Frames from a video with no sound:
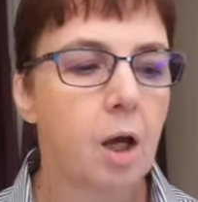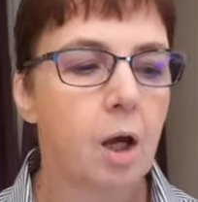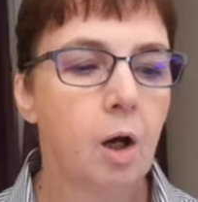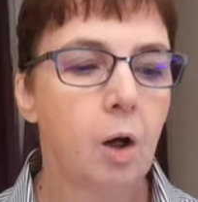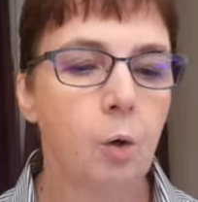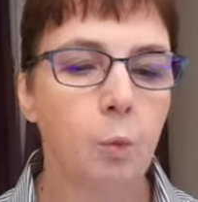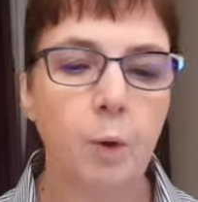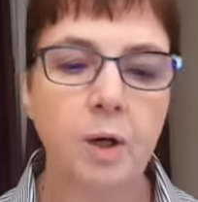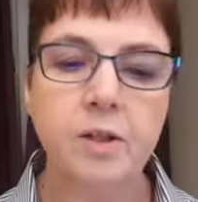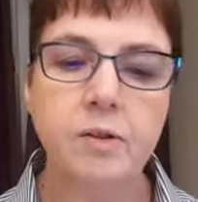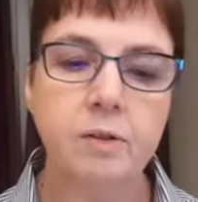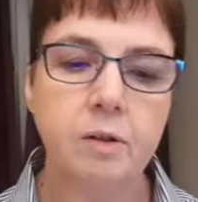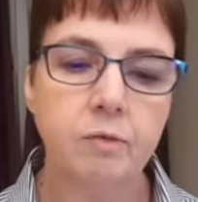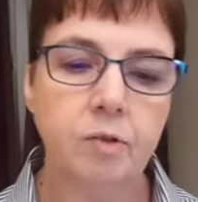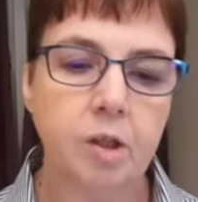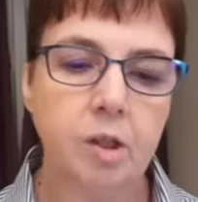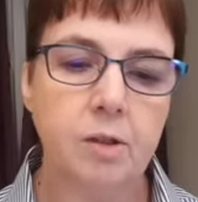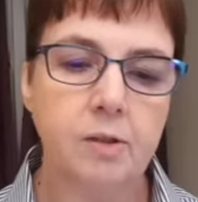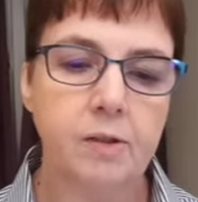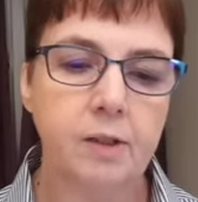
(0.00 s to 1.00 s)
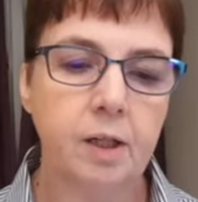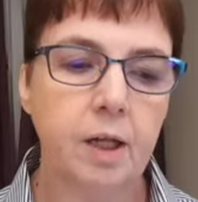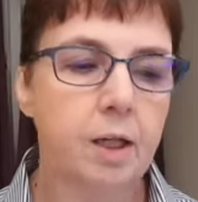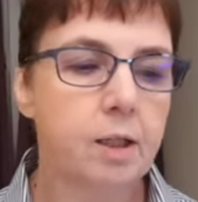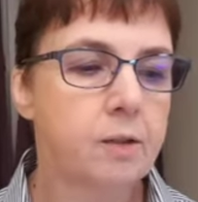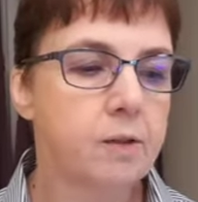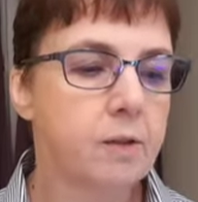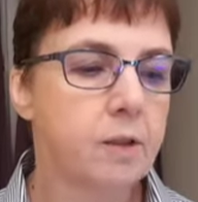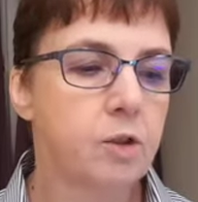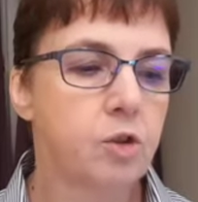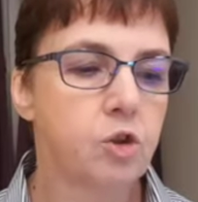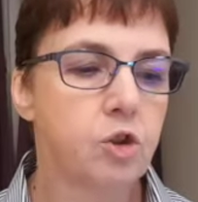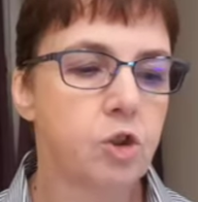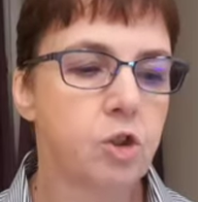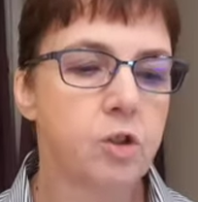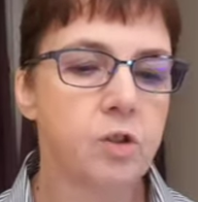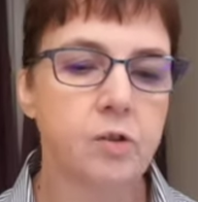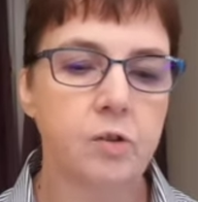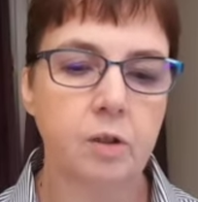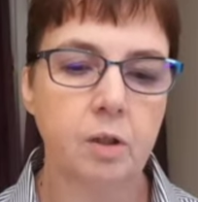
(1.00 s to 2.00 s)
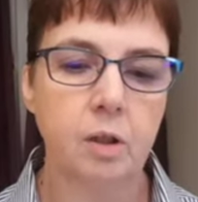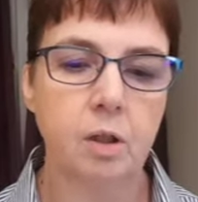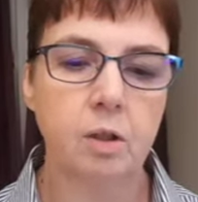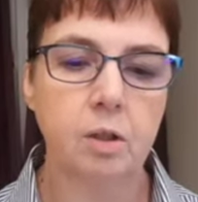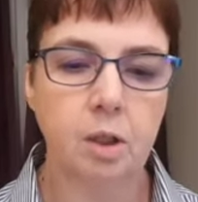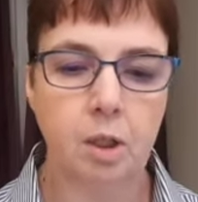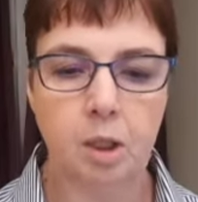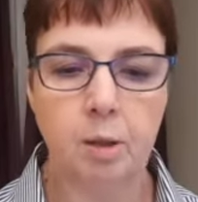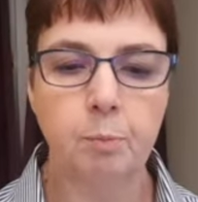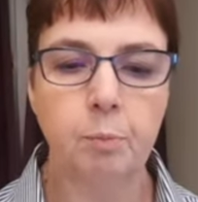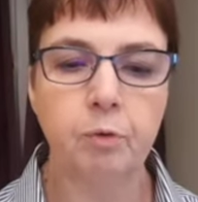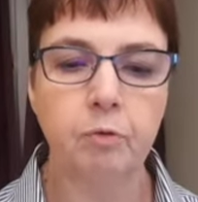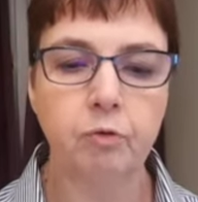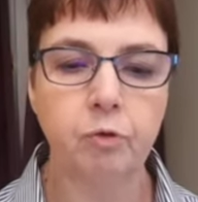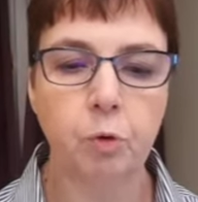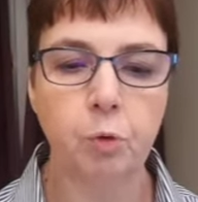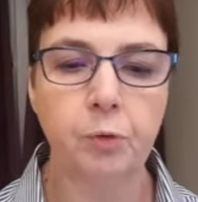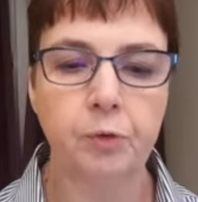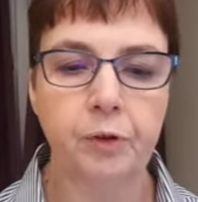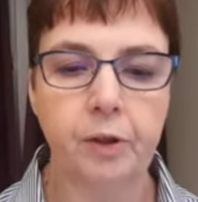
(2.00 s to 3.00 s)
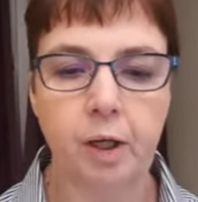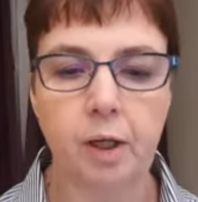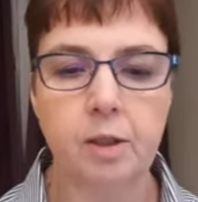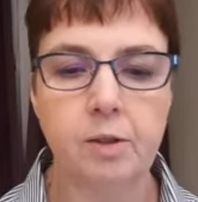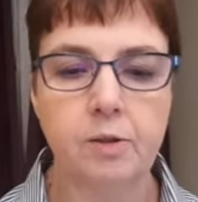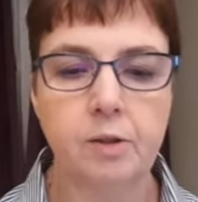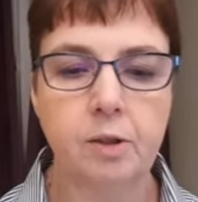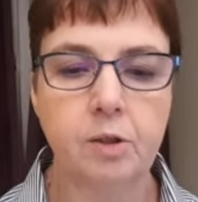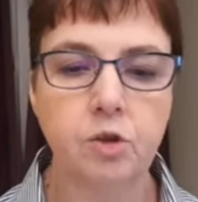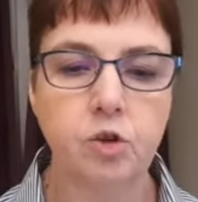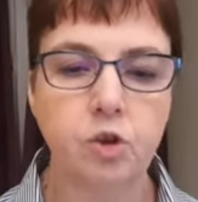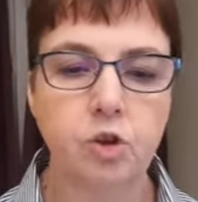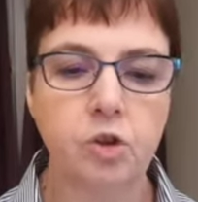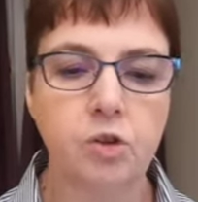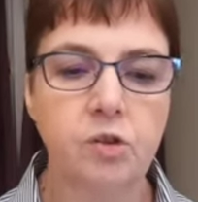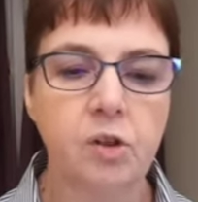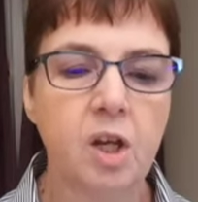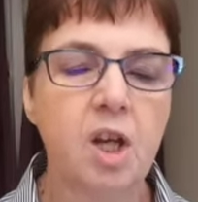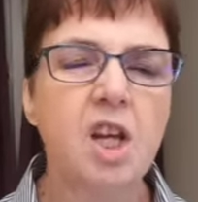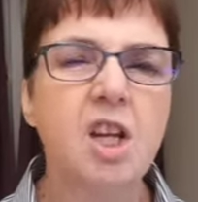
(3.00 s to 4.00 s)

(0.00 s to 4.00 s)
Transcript: a waist of 38 inches, and a hip of 48 inches.